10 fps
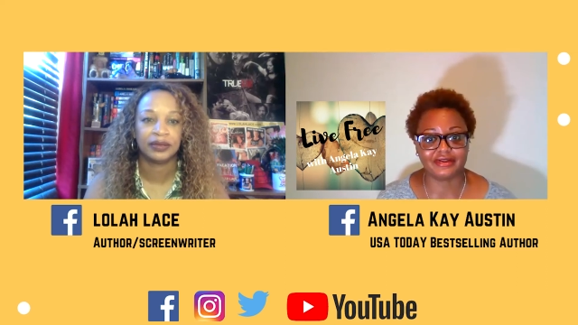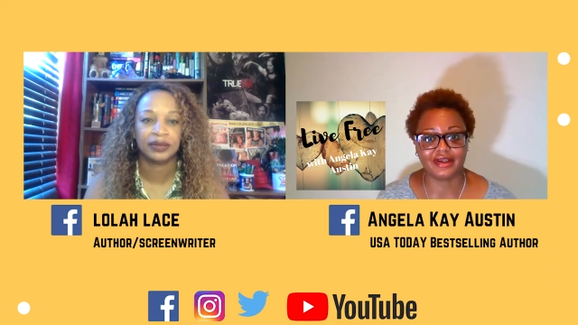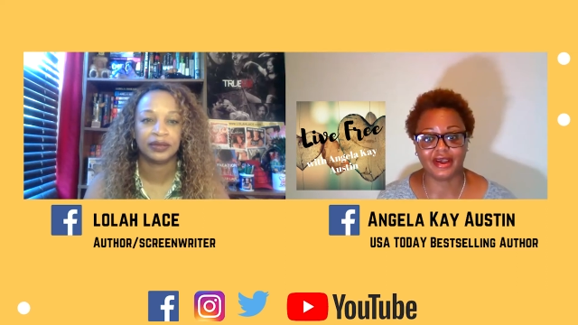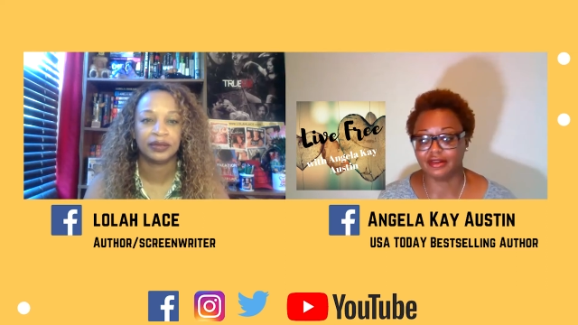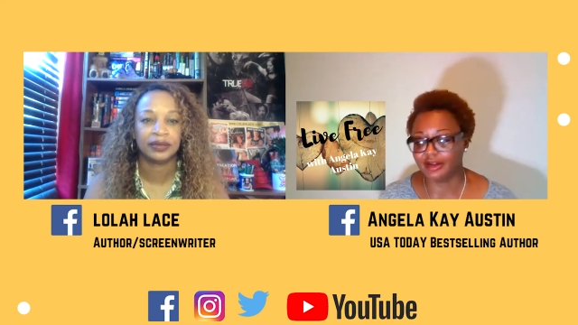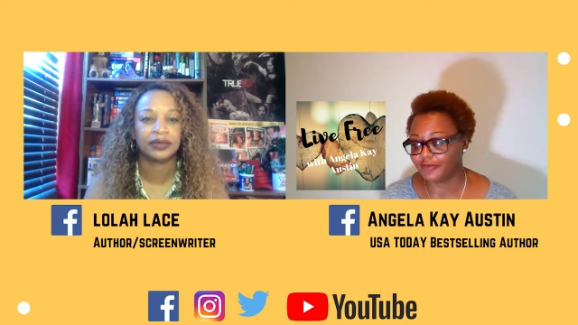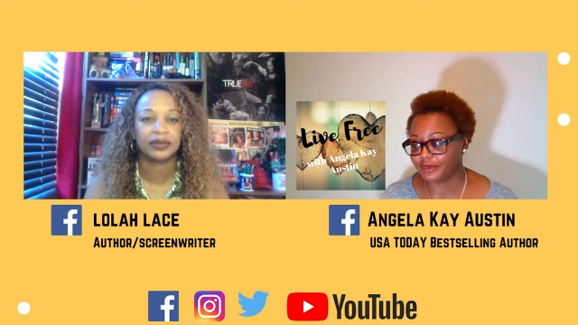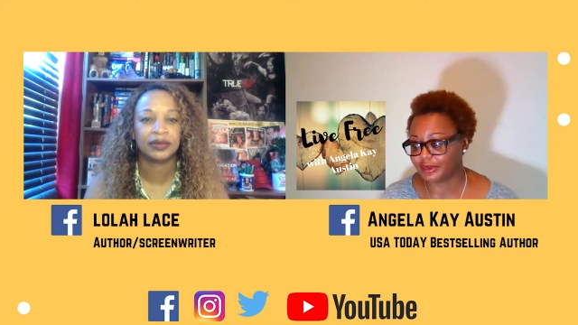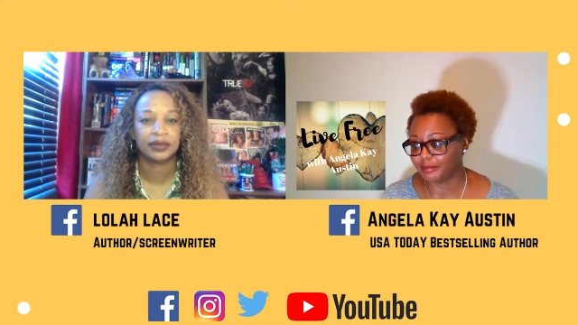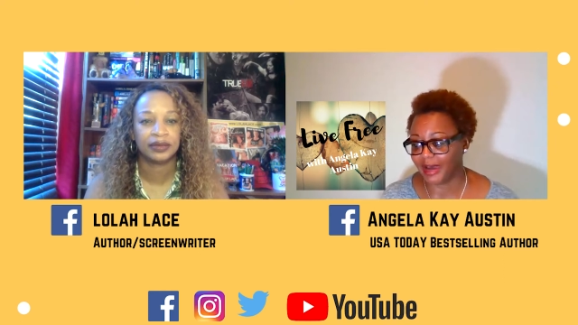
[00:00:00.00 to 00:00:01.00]
Speaker 1: it's like I look
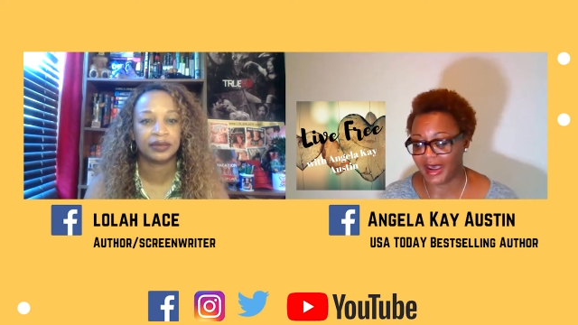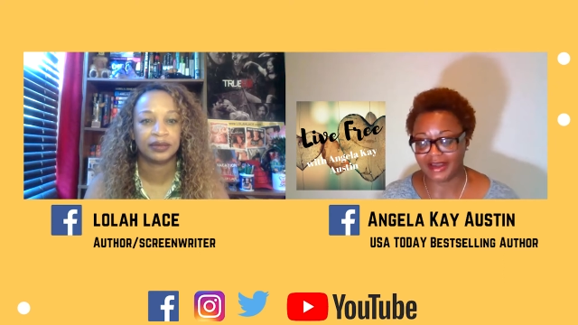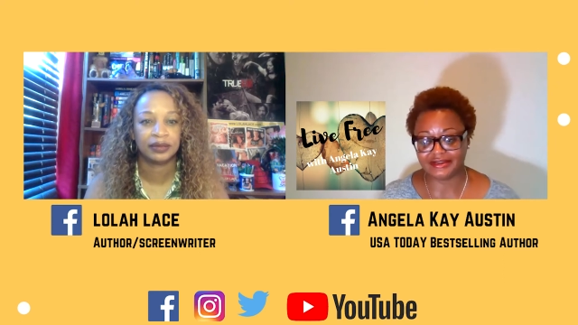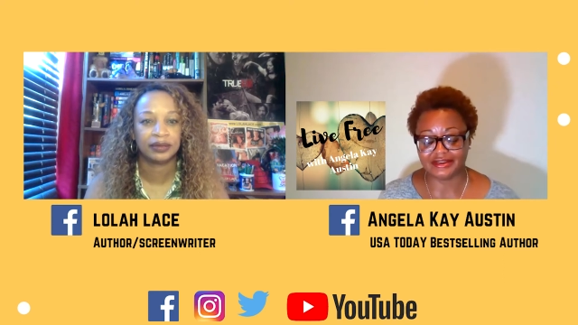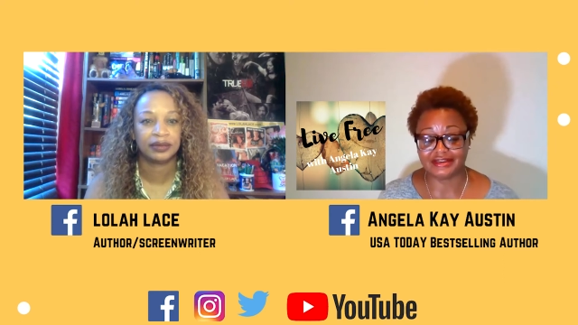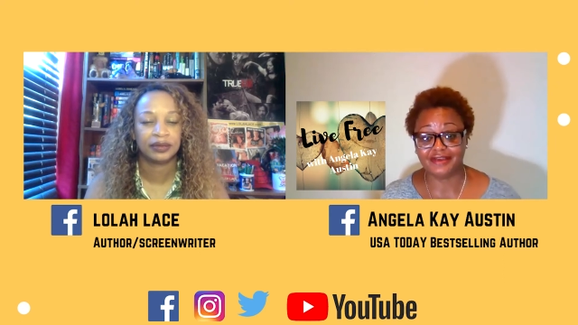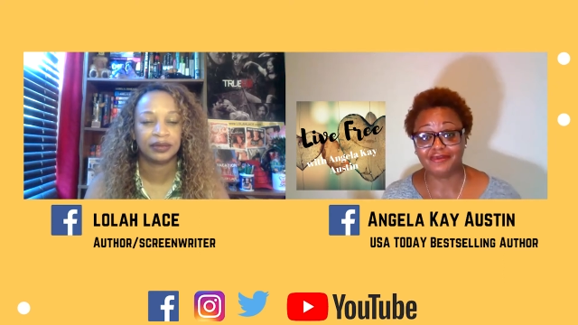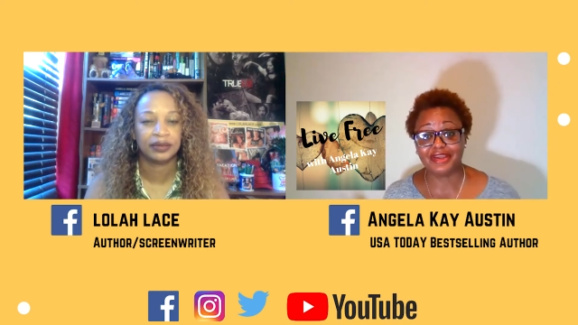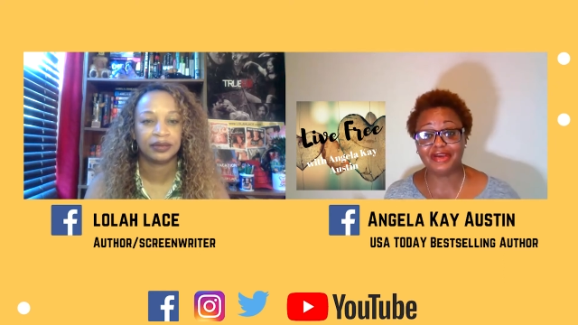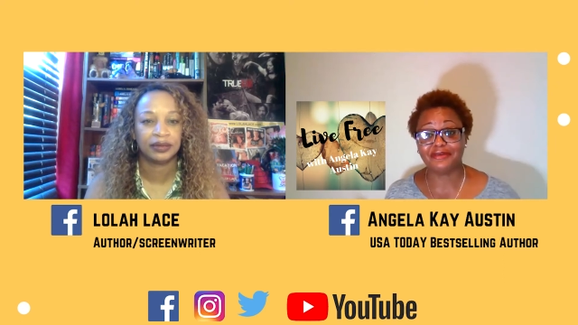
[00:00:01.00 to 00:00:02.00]
for some
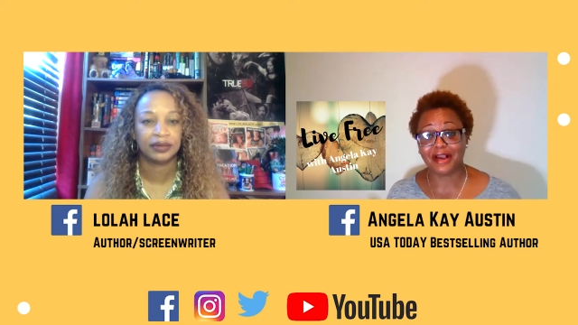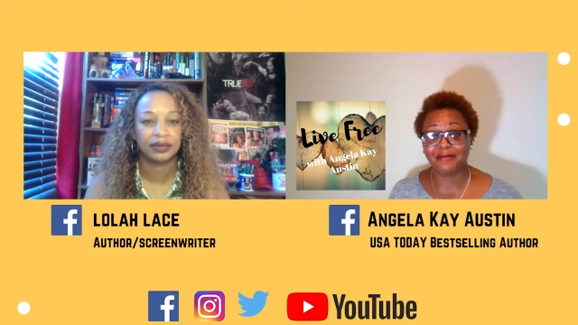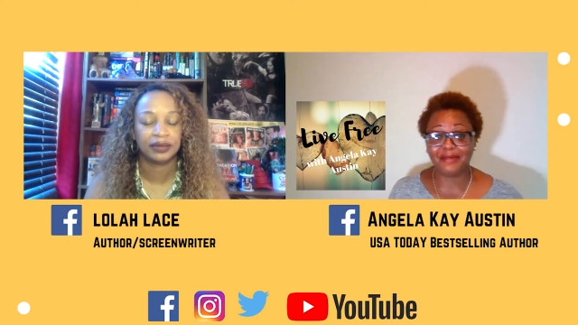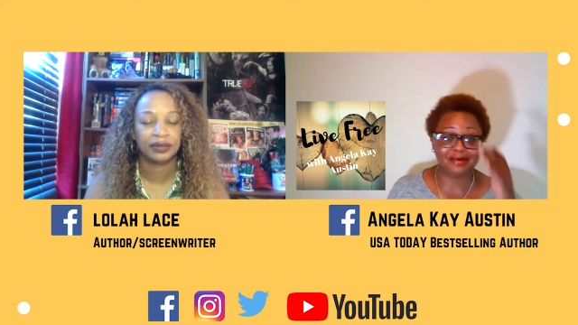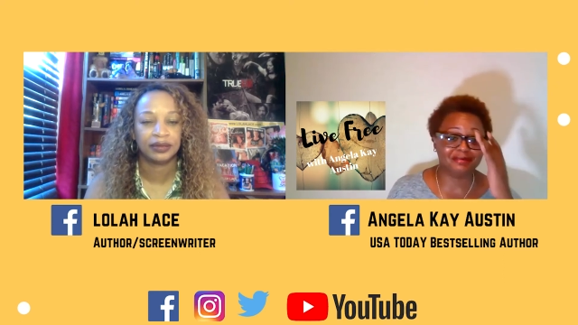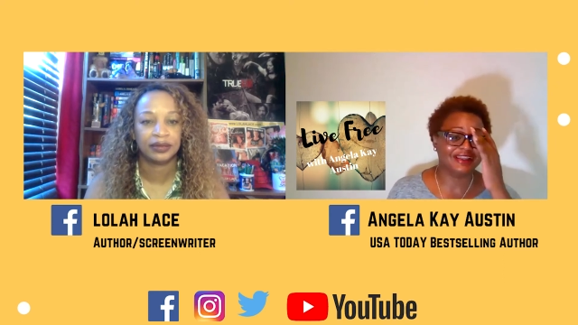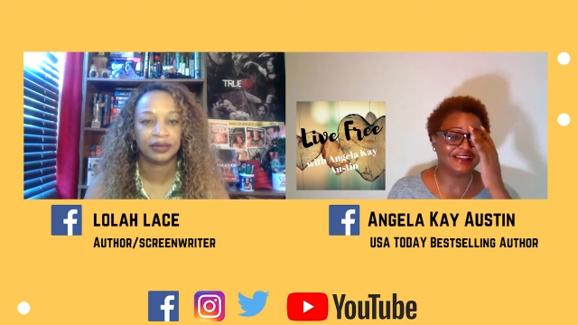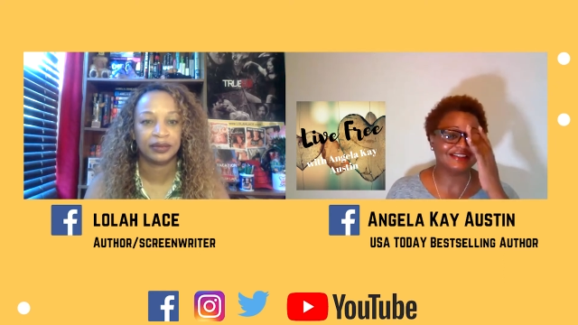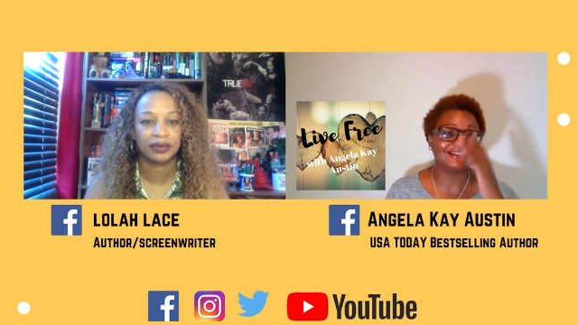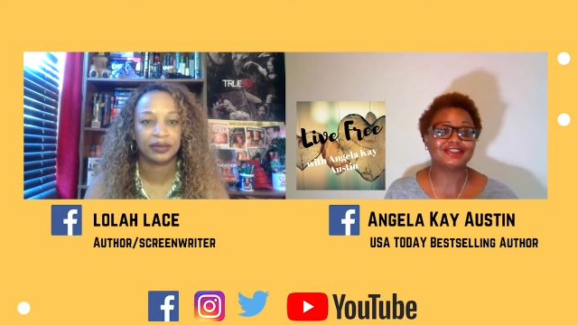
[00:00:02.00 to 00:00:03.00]
positivity around me in
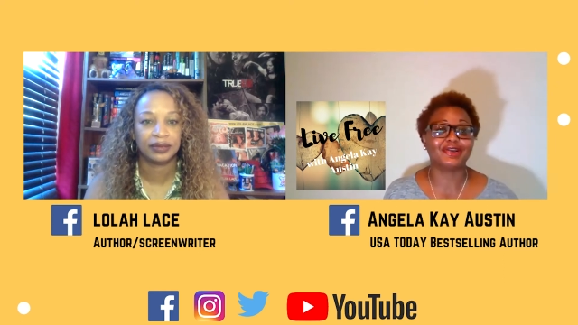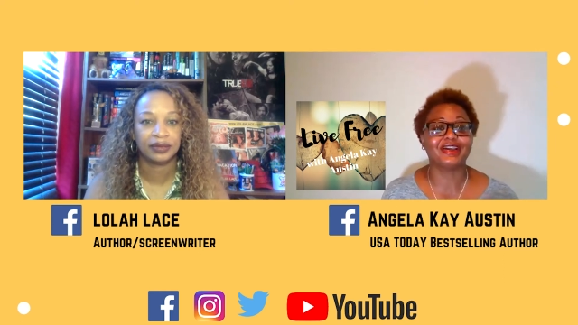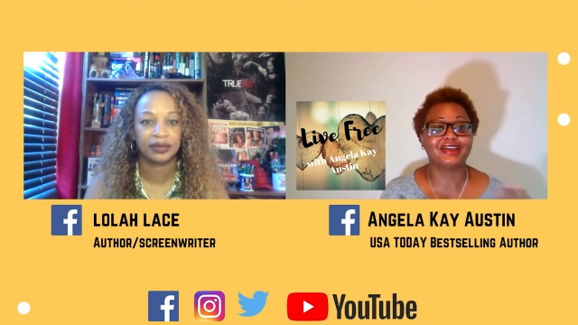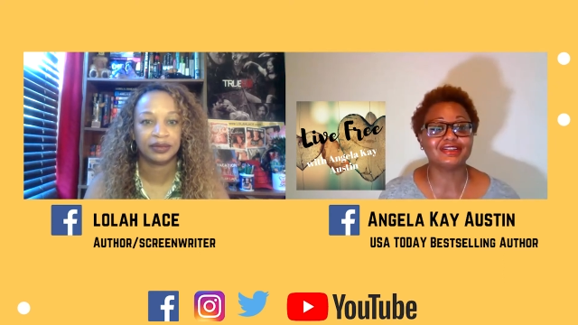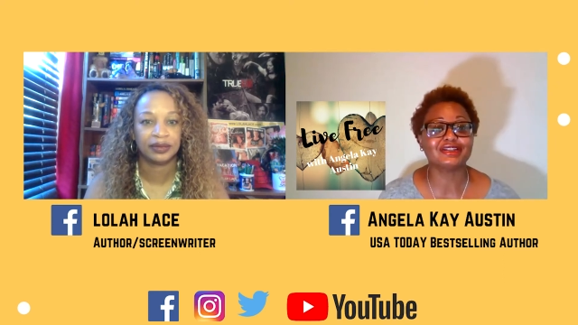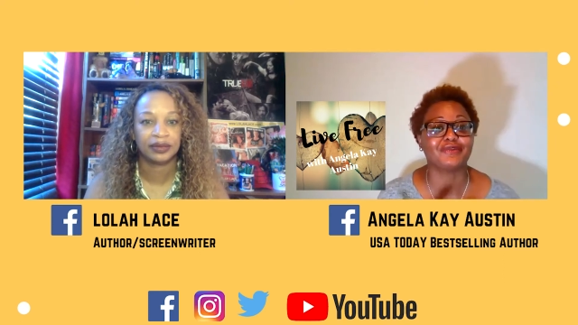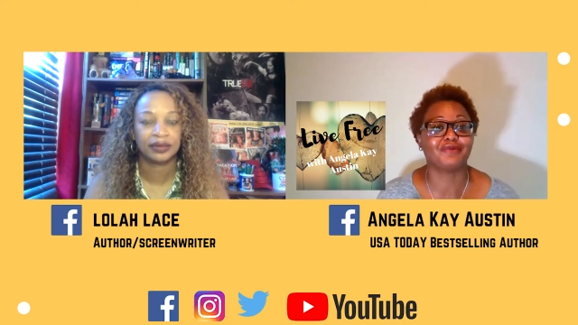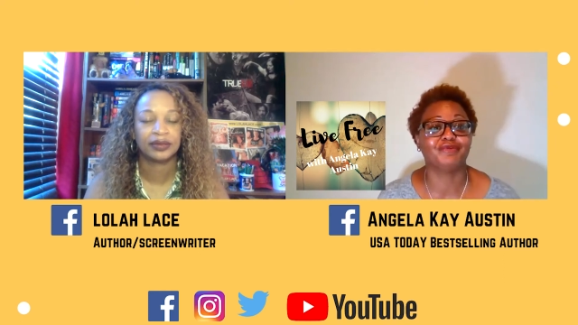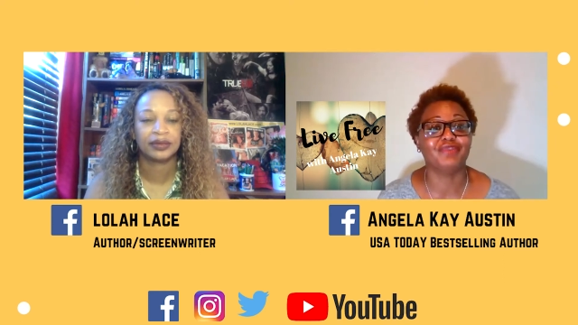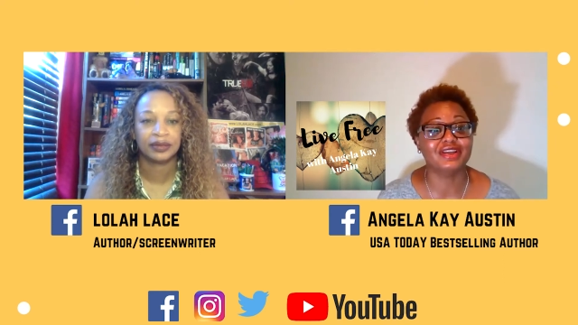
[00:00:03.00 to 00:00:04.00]
places so I can just
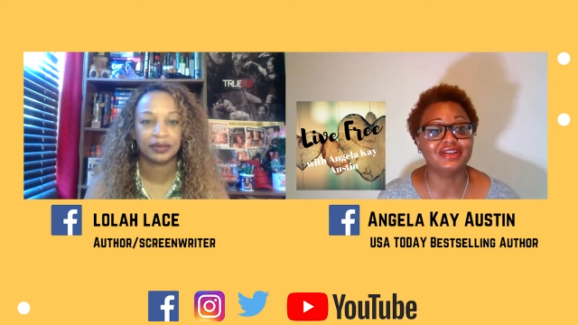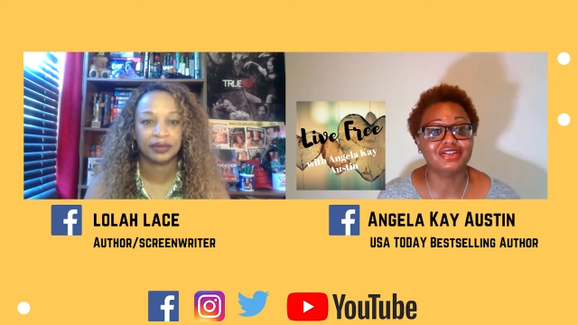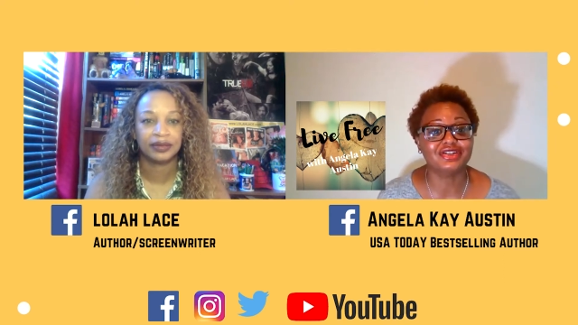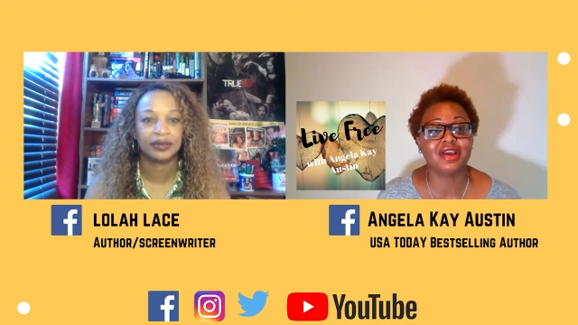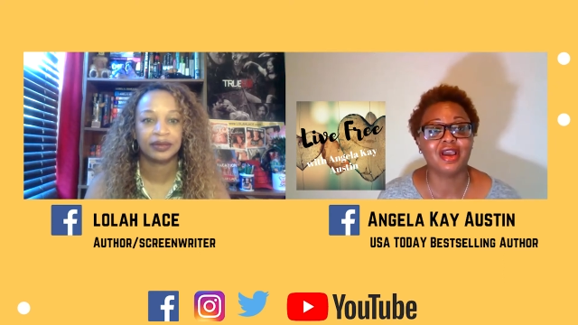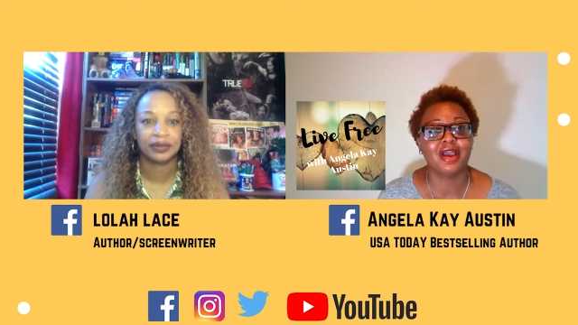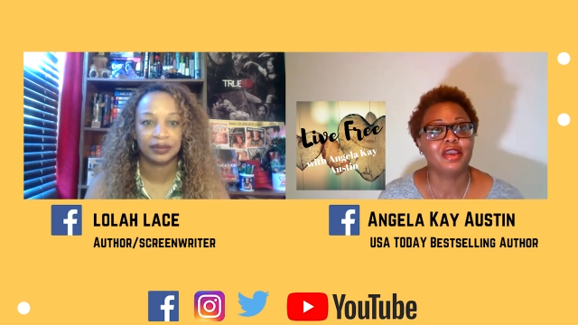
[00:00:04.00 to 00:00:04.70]
finish